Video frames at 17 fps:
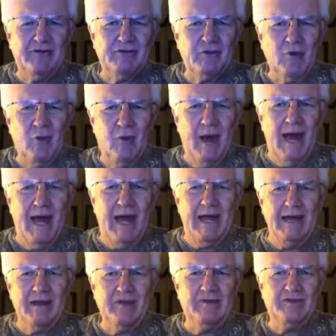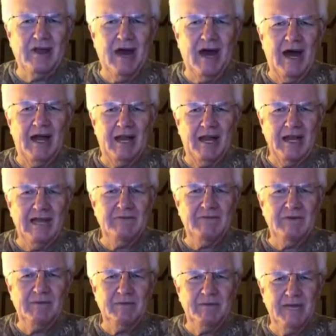ask, "Why is God
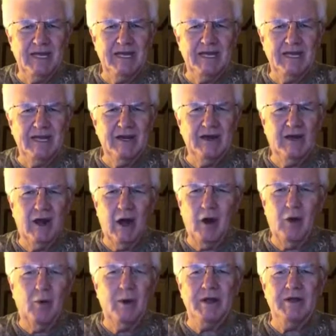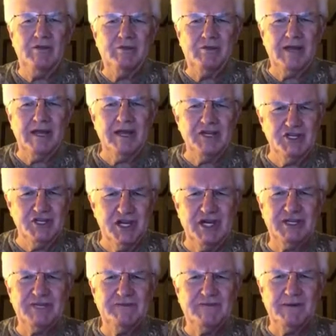leaving me here?" I always say,
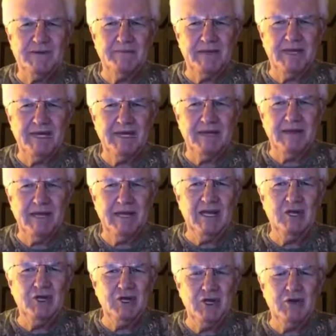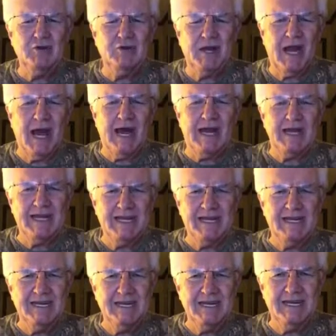"Just for me. He knew that I
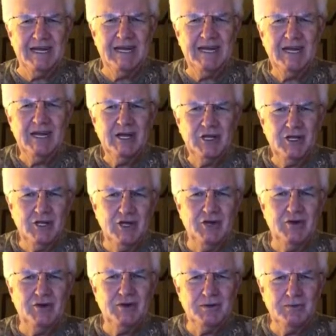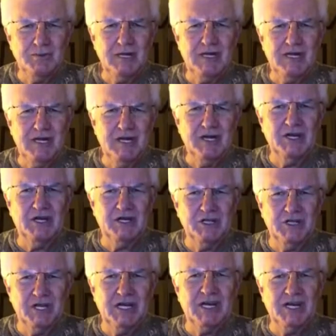needed you to be here
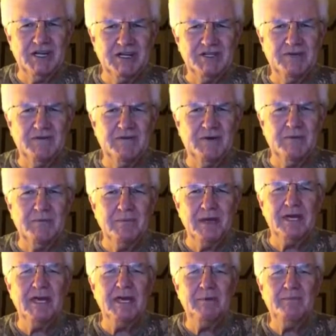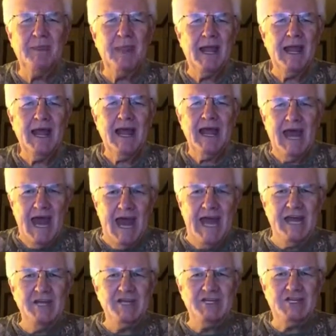just for me."
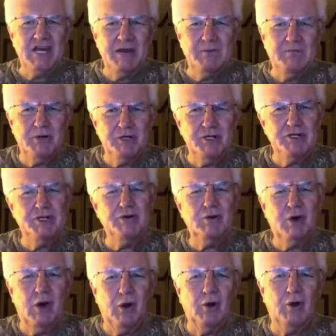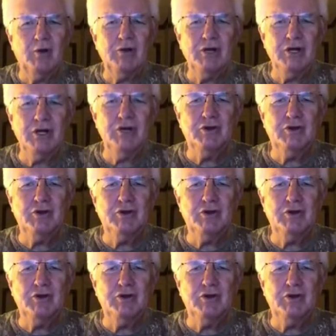Age can put you on